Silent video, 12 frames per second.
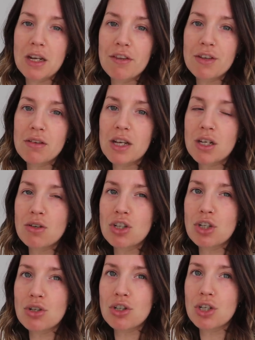And I feel like on
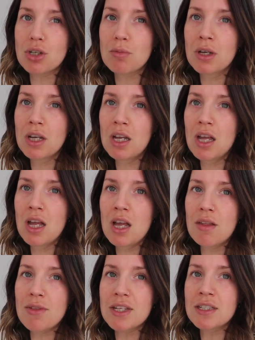YouTube,
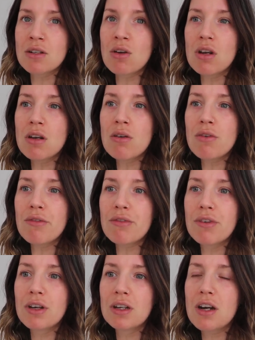there's not a lot
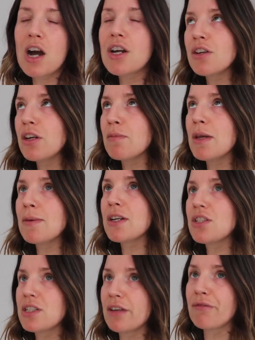of, I don't know, maybe
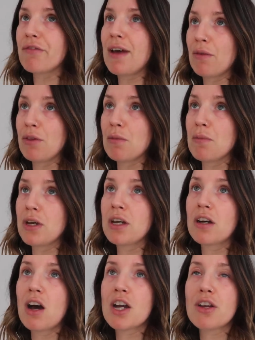I just haven't found them,
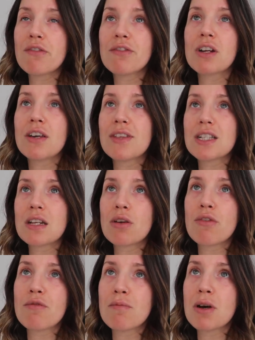but I don't feel like there's a
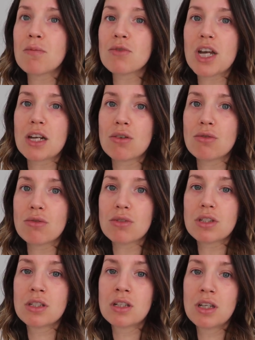lot of mum
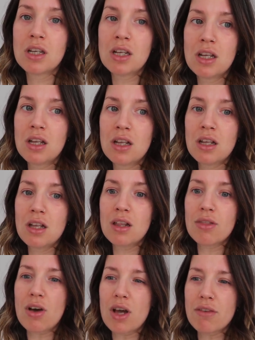channels
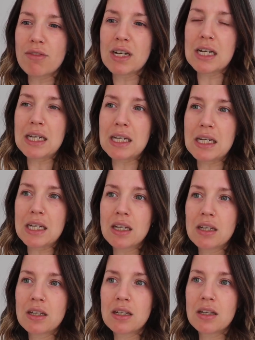that I really
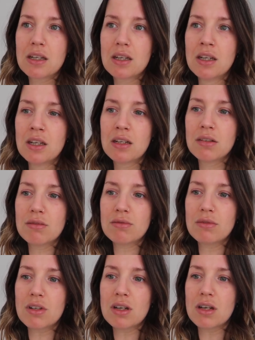
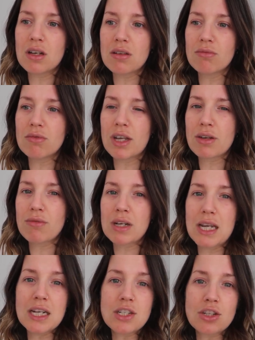uh, like
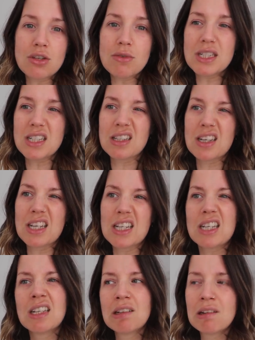relate to, as in
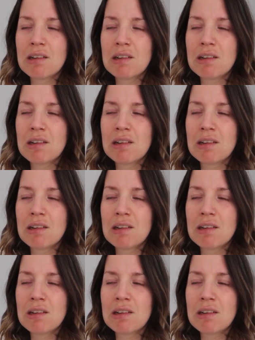like,